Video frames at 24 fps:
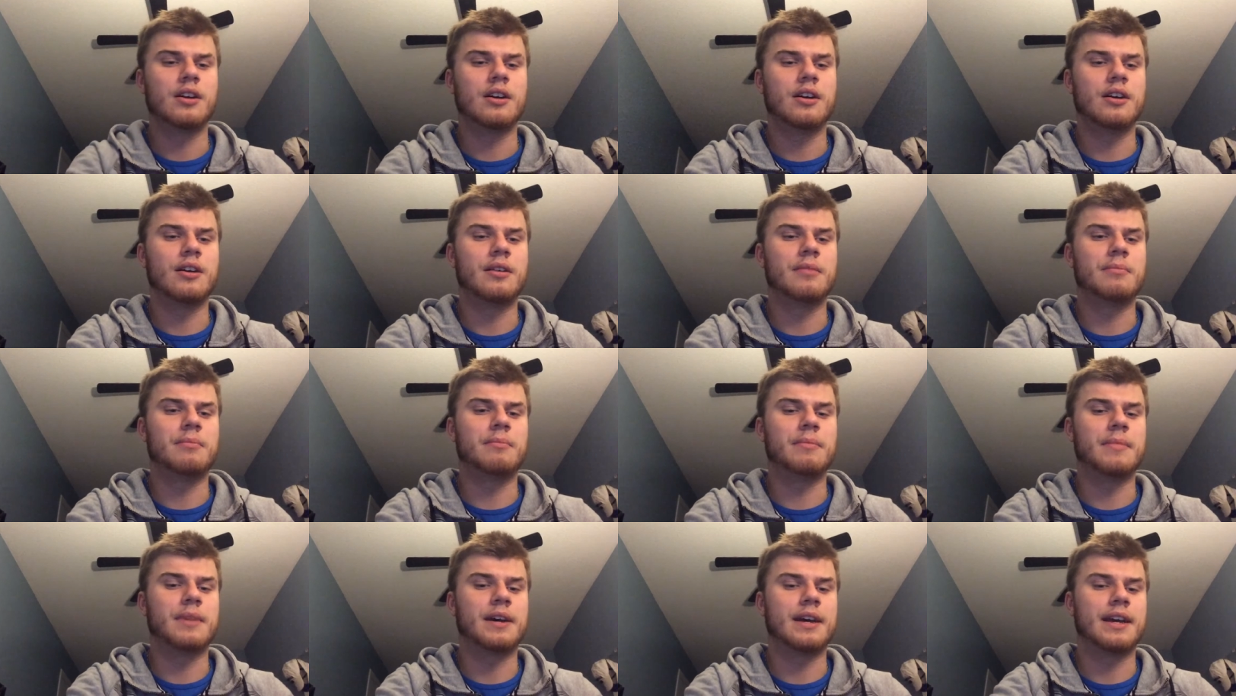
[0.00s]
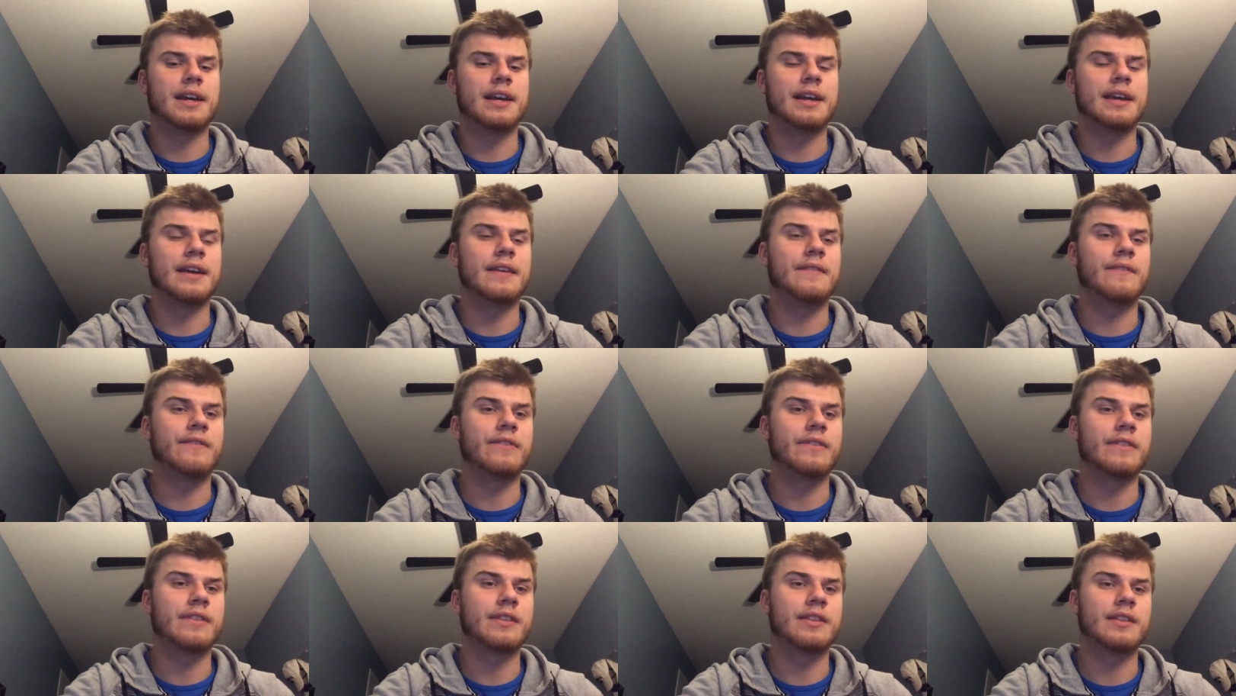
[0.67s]
on my
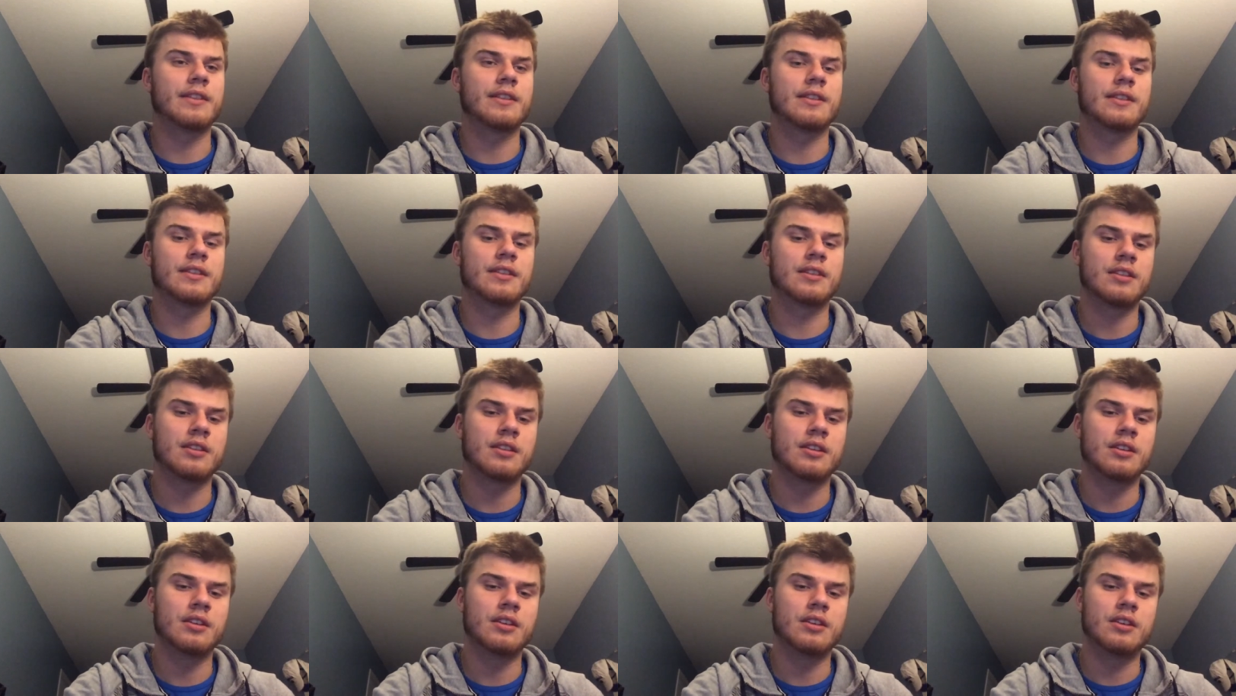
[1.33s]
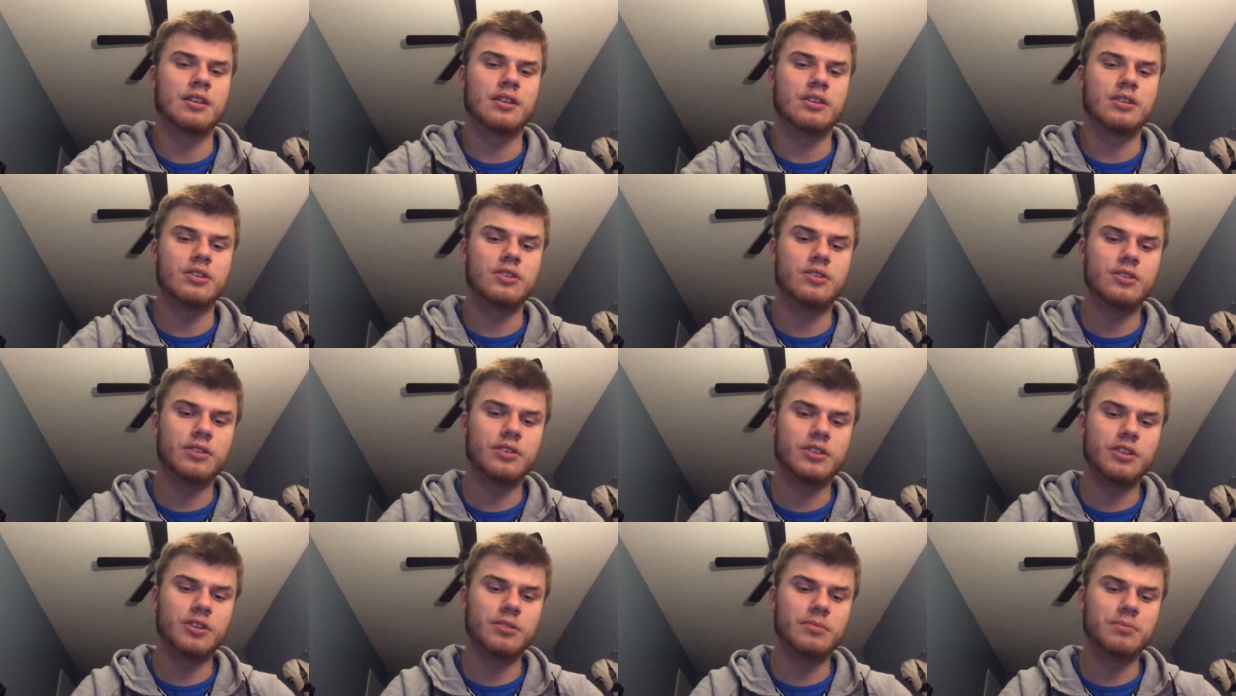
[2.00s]

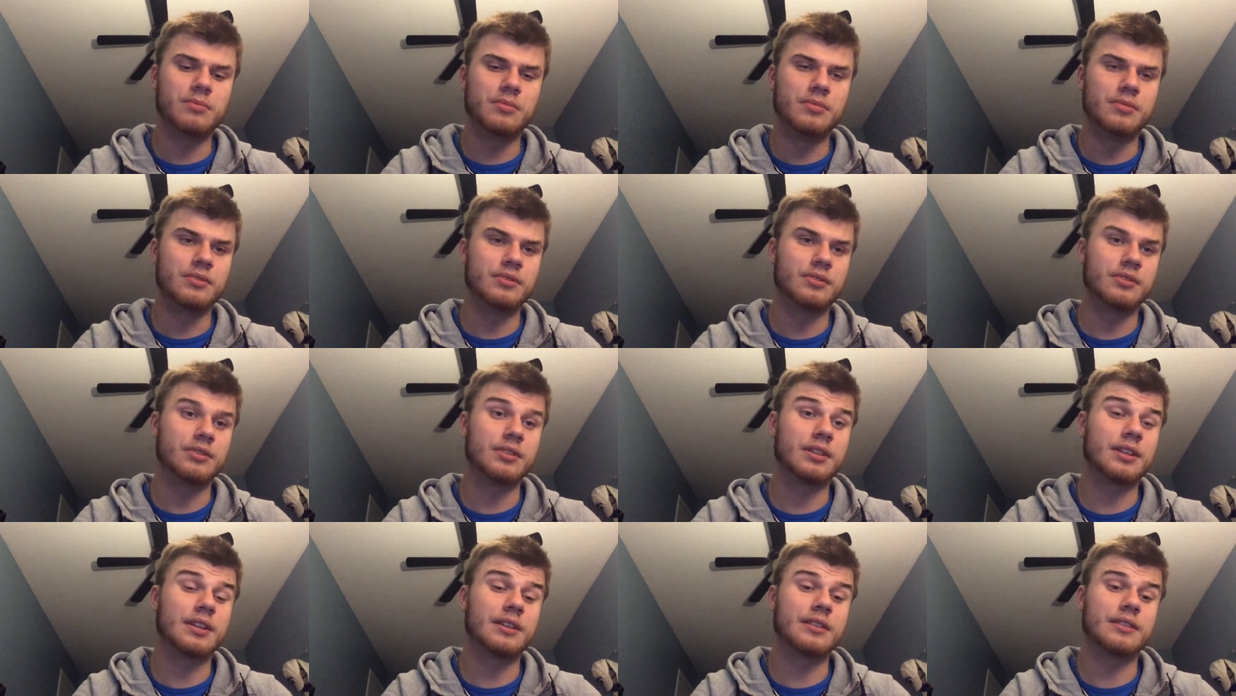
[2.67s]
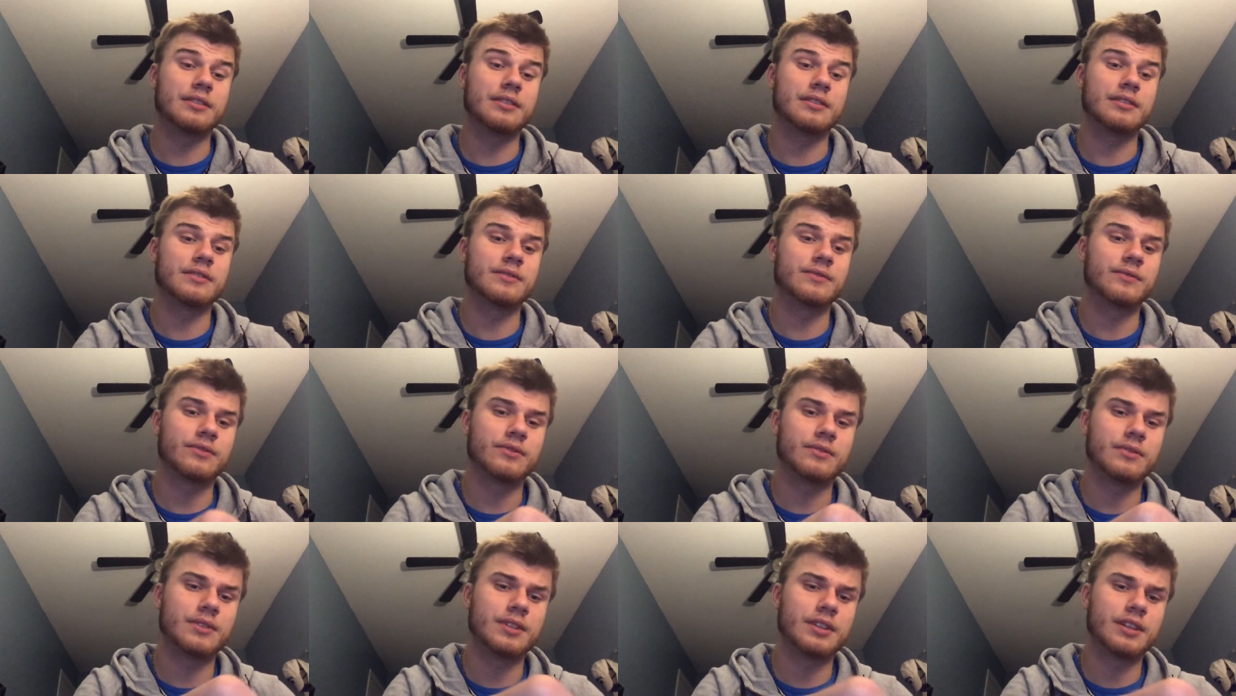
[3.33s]
YouTube. Looking
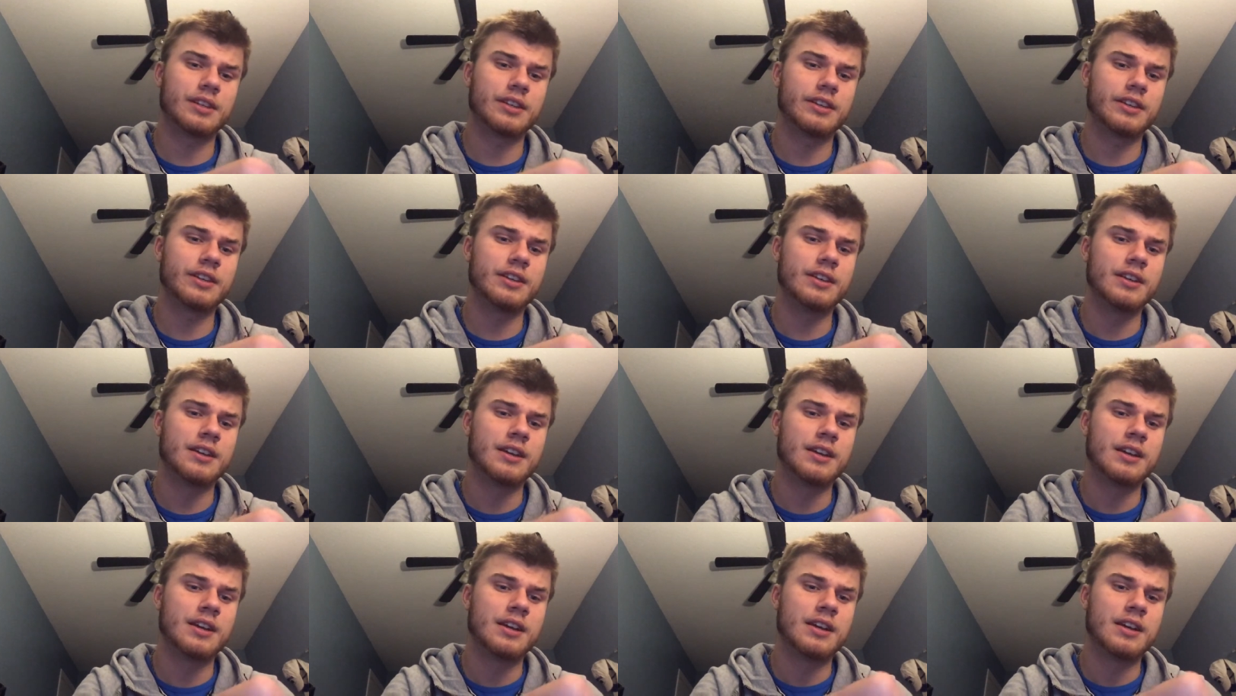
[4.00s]
really good.